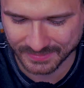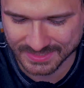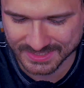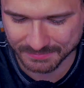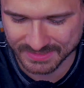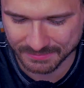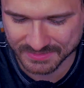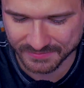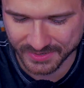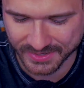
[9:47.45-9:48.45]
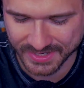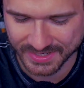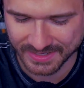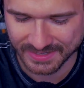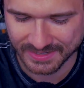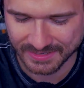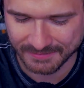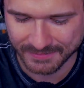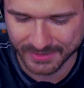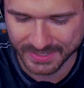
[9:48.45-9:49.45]
Sometimes very
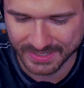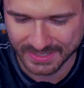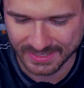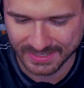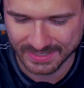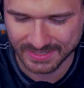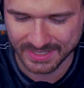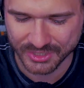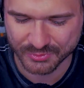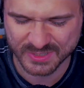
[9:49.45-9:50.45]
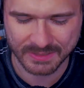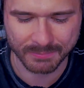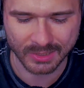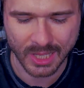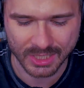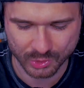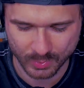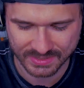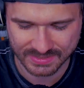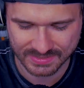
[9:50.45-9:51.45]
interesting plot
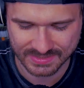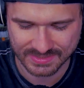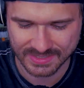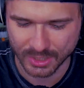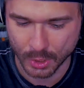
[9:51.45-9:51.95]
twists